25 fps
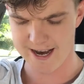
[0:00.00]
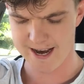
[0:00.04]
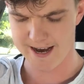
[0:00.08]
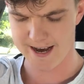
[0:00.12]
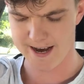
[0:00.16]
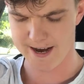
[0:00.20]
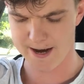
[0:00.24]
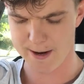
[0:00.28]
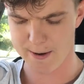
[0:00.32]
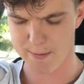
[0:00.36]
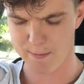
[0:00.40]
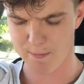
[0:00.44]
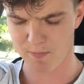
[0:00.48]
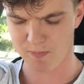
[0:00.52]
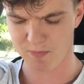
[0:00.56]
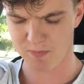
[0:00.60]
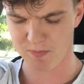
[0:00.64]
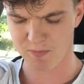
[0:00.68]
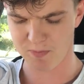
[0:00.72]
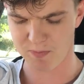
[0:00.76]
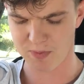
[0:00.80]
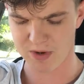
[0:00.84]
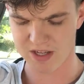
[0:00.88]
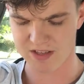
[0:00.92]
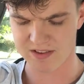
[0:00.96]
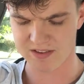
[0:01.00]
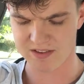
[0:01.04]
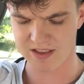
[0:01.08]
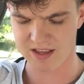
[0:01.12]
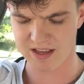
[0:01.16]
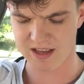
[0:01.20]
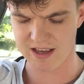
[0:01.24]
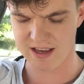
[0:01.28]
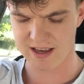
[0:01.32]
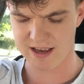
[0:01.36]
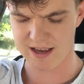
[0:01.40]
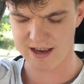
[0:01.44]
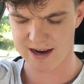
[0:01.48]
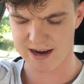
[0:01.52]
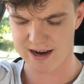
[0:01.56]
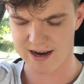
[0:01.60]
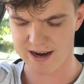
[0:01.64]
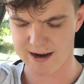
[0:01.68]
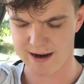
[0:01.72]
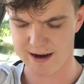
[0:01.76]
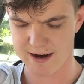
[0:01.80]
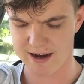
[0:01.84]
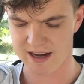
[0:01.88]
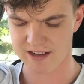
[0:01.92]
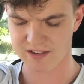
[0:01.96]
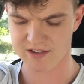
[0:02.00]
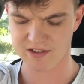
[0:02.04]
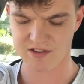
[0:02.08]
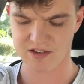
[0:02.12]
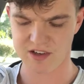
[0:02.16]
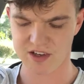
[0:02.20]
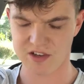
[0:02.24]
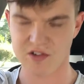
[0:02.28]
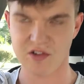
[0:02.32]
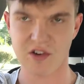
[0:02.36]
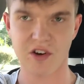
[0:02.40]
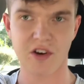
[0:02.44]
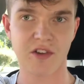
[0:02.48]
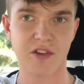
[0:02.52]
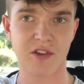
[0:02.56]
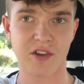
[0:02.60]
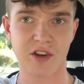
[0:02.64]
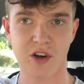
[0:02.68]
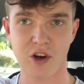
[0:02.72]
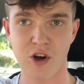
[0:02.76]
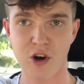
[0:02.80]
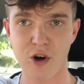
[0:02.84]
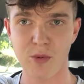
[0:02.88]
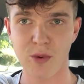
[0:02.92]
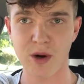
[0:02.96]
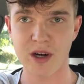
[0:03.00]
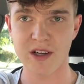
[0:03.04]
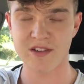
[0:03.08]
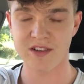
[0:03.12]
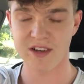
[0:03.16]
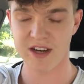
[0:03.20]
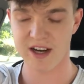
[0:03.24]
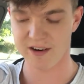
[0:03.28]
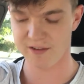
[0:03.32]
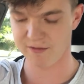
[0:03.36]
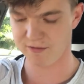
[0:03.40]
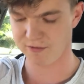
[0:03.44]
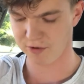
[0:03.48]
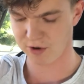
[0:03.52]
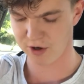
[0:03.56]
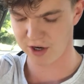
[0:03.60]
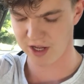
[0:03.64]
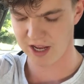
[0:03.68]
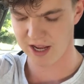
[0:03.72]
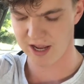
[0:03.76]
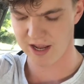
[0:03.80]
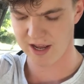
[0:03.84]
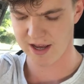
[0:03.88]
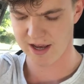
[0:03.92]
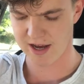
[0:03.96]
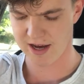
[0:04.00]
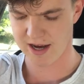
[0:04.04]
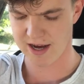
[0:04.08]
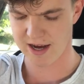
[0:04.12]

But the as I said, so the curb weight's 940,